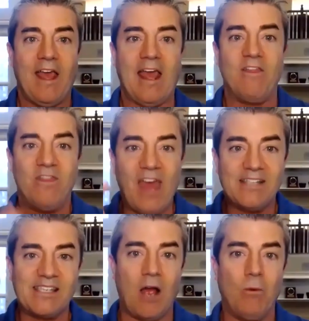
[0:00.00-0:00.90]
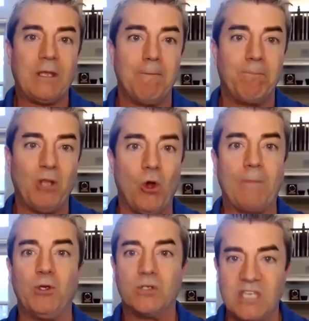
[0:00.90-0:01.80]
And that's how we can blow
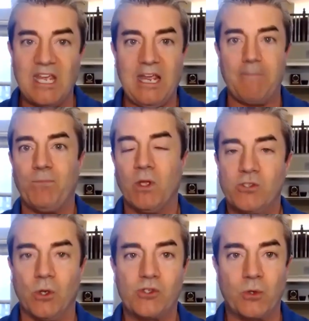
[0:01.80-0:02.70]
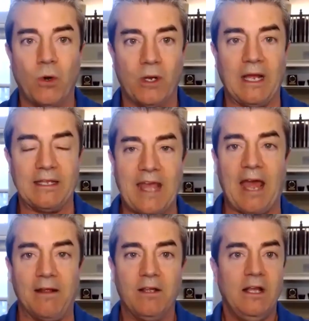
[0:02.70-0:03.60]
up your team so it's growing like
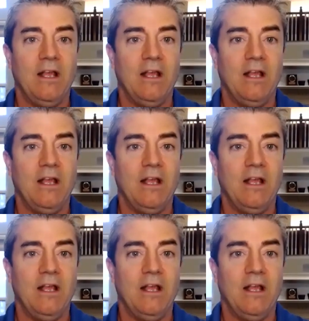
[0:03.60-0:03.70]
that.